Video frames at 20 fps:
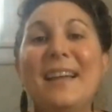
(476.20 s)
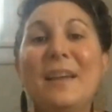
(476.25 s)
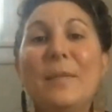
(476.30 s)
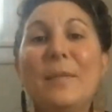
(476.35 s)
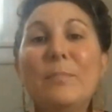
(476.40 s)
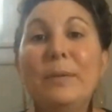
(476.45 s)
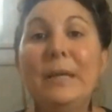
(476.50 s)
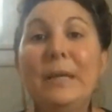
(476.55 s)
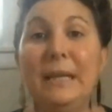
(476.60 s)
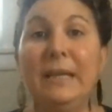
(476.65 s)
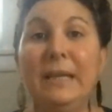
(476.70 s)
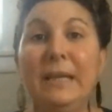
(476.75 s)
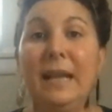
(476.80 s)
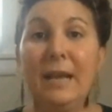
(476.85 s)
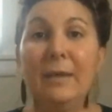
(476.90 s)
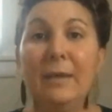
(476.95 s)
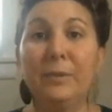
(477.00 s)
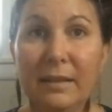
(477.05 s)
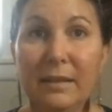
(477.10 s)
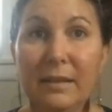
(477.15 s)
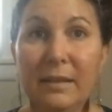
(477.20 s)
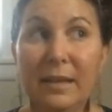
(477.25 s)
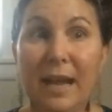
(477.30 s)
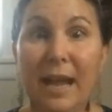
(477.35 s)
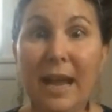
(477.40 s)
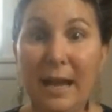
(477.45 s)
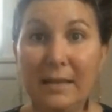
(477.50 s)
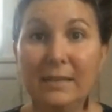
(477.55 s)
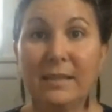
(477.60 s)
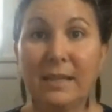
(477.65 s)
being able to
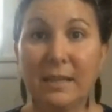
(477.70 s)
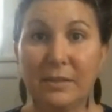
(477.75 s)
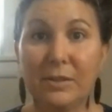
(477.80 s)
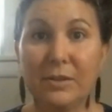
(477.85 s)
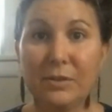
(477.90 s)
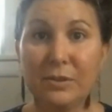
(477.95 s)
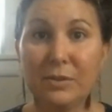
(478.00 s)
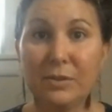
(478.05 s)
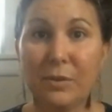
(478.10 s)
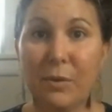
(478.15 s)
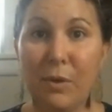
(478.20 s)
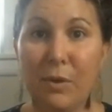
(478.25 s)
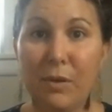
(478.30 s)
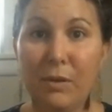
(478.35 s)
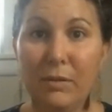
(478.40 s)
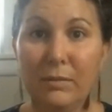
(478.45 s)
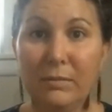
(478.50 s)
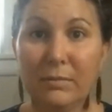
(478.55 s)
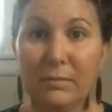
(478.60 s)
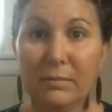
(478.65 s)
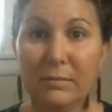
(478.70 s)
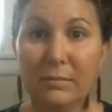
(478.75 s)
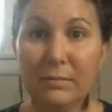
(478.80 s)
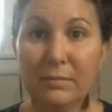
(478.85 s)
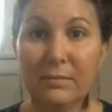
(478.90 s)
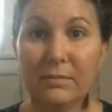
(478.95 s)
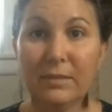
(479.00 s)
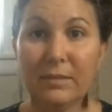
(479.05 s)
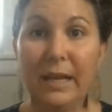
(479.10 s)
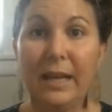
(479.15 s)
access our soul,
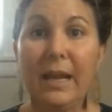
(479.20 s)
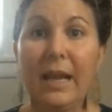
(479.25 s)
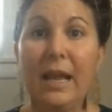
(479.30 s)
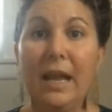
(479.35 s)
like